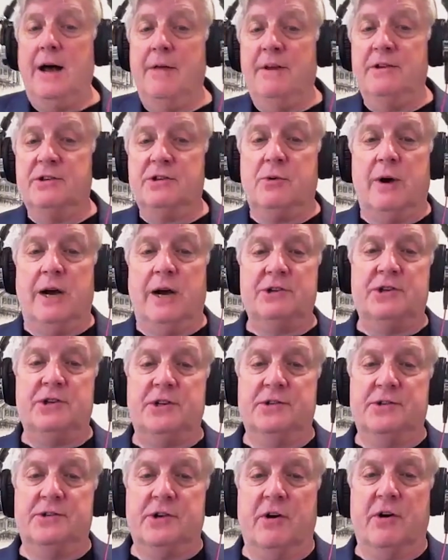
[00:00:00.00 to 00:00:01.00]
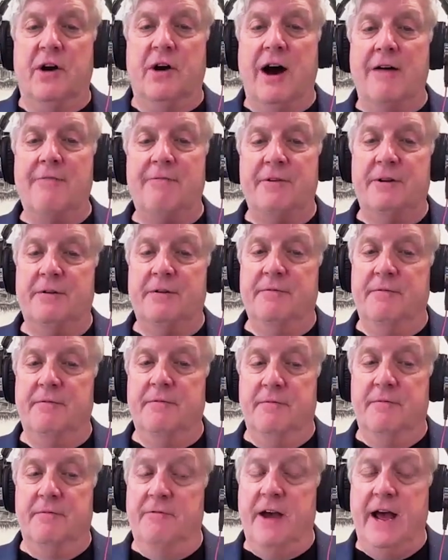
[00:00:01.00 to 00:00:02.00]
These questions are
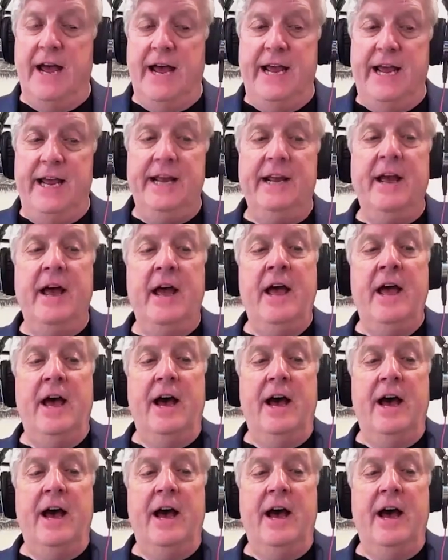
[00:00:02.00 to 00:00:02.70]
often vague.